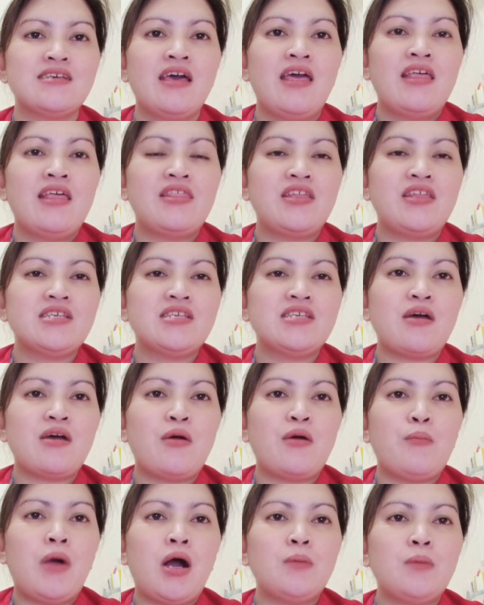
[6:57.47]
These
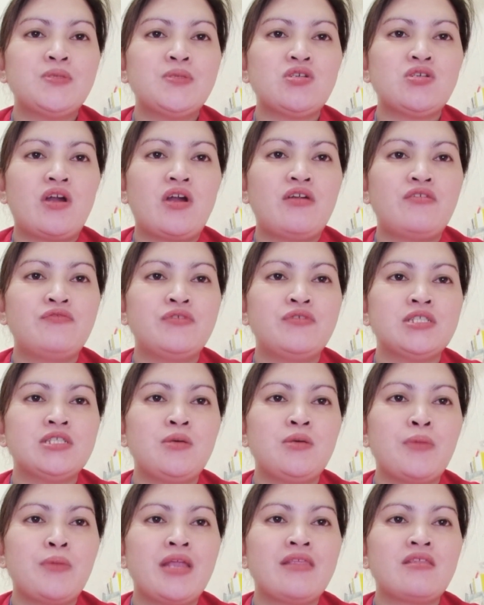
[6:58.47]
maps are
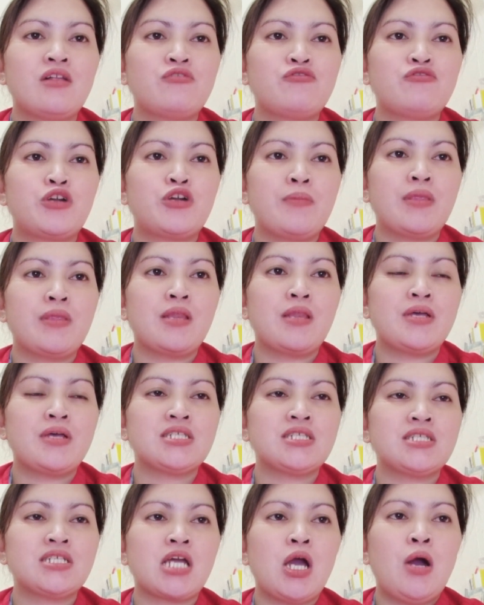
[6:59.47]
fundamental for
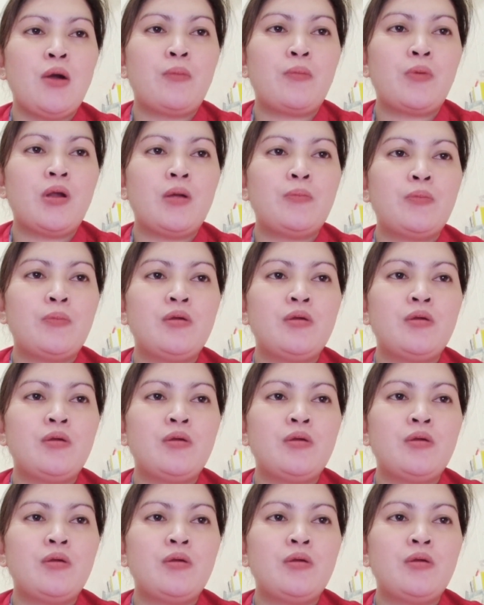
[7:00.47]
implementing proper